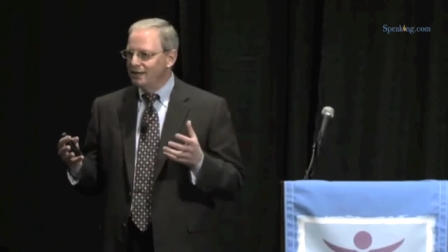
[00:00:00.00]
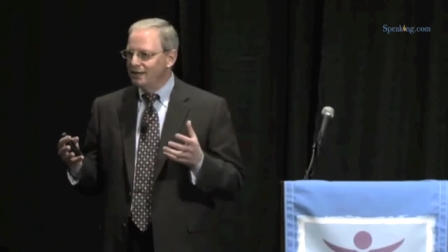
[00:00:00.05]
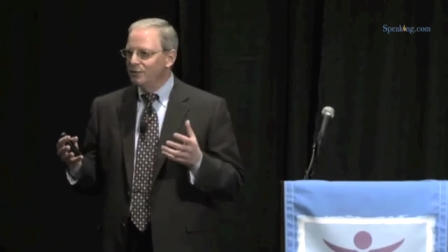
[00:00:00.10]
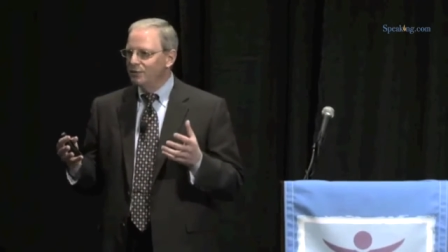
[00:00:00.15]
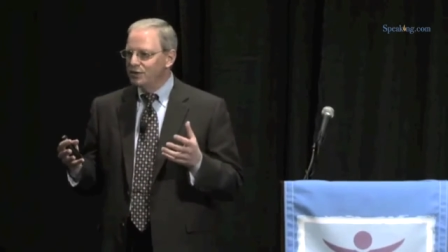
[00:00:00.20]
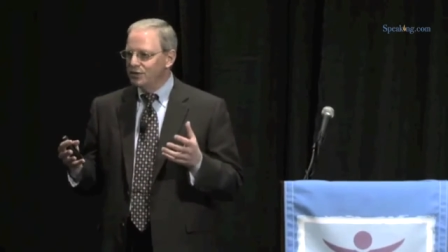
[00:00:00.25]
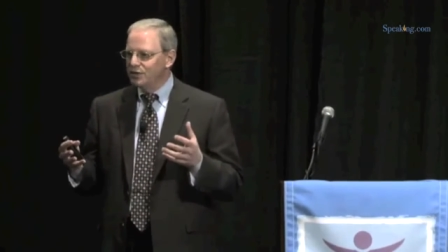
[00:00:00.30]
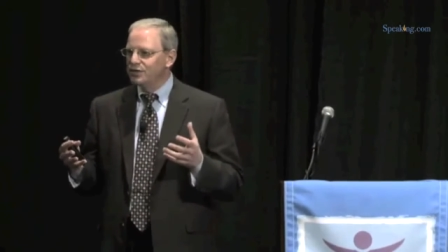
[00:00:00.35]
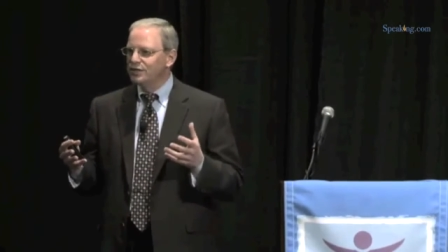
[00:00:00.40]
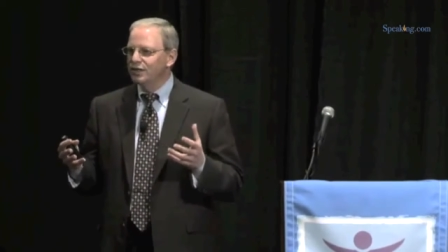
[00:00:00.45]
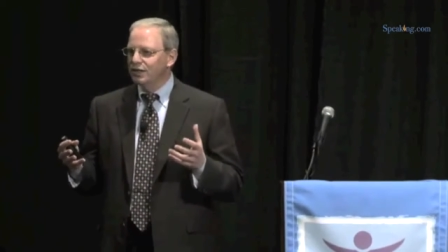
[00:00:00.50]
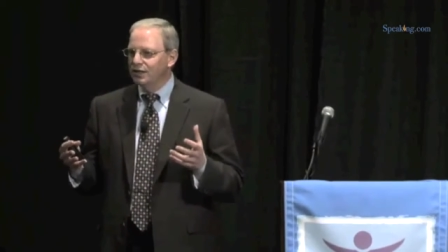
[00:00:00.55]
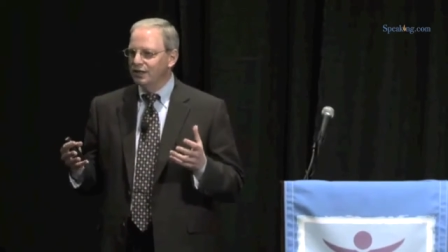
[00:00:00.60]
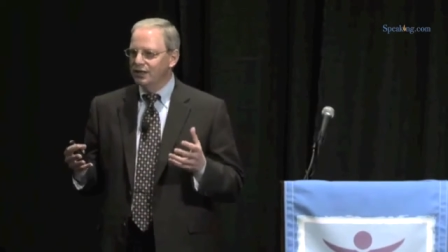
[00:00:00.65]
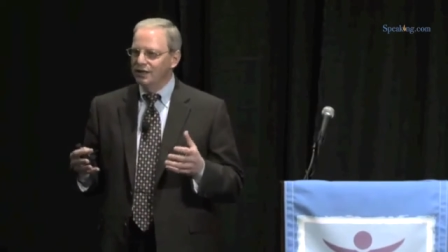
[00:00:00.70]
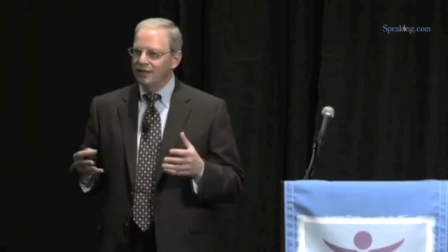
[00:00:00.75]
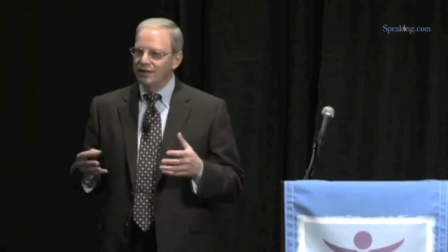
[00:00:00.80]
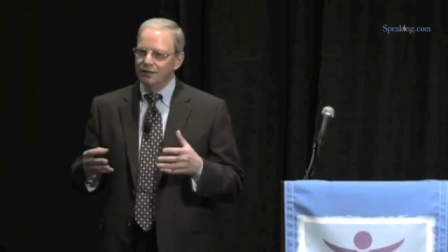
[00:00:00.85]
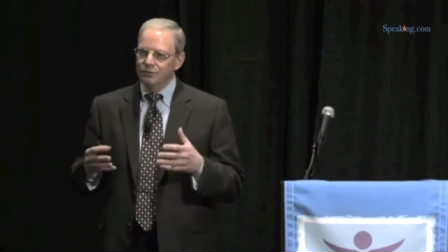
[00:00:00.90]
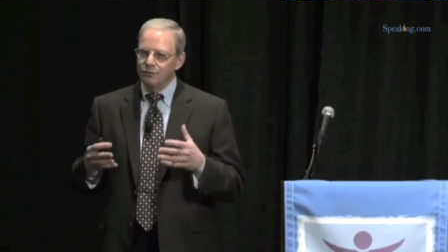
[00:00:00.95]
was
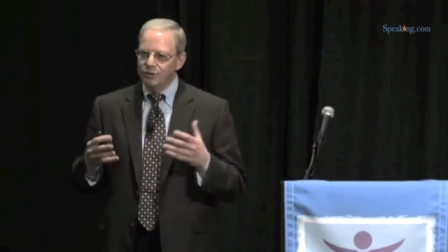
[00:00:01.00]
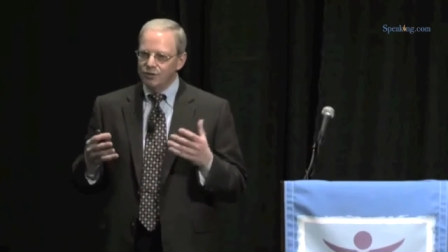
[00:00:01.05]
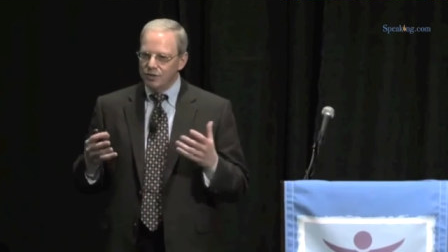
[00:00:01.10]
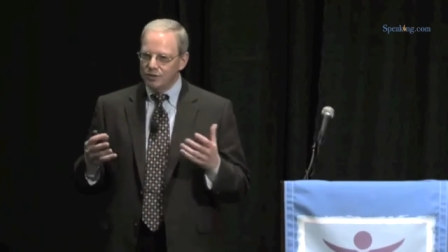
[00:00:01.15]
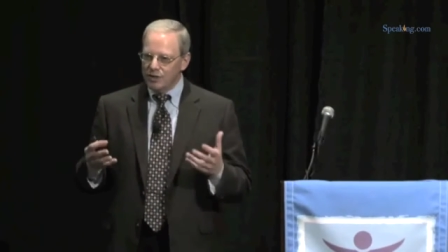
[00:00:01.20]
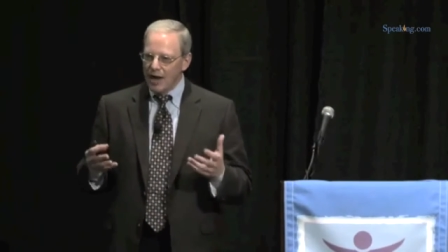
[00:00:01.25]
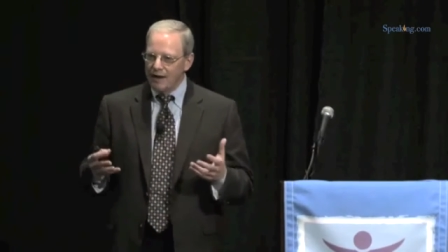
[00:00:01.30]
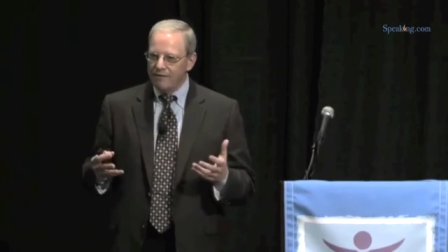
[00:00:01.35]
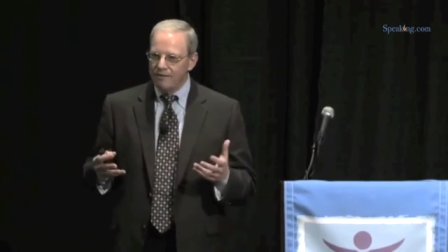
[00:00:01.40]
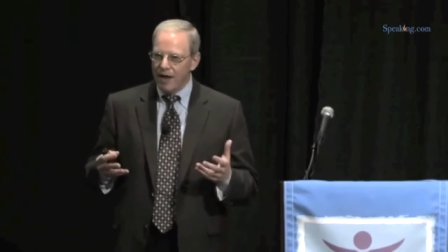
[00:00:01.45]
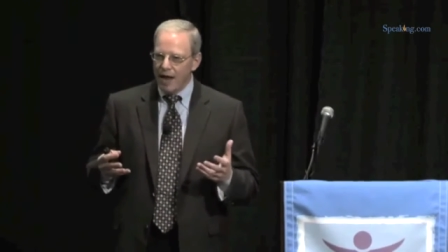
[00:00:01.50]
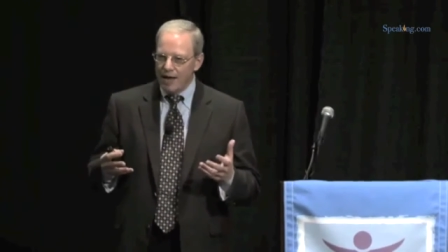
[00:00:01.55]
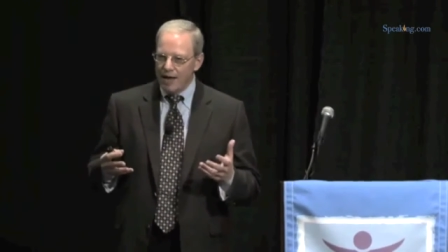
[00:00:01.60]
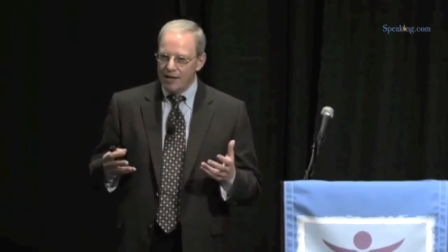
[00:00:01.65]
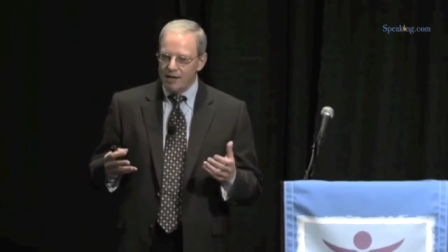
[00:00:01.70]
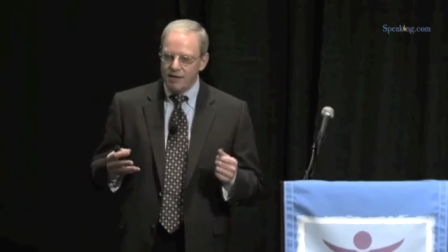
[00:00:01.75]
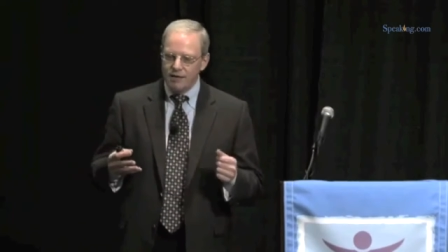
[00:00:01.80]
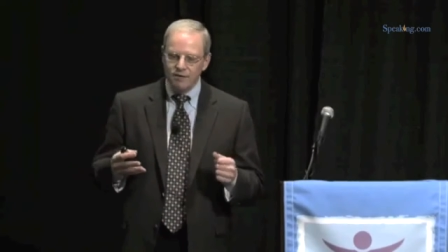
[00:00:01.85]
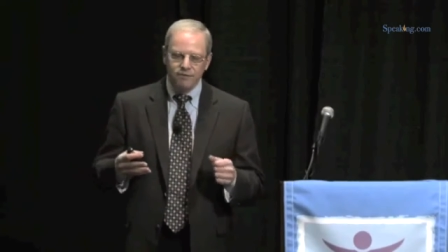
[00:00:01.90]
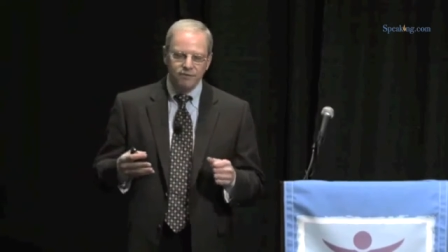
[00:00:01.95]
silly, was kind of
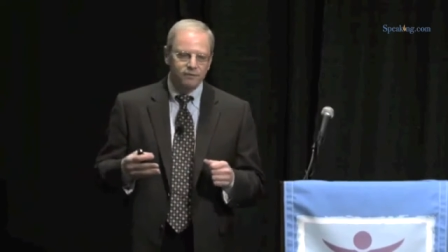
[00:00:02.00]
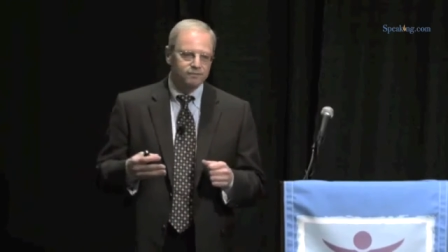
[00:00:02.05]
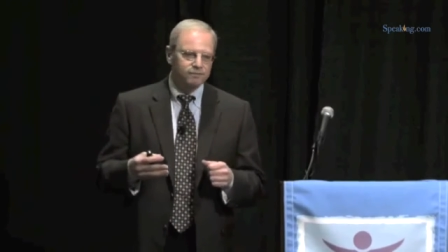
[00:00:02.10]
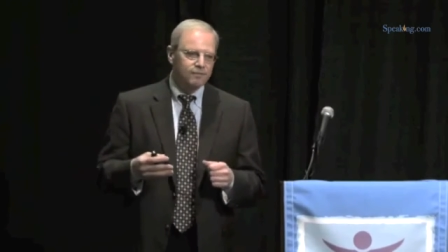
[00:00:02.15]
naive.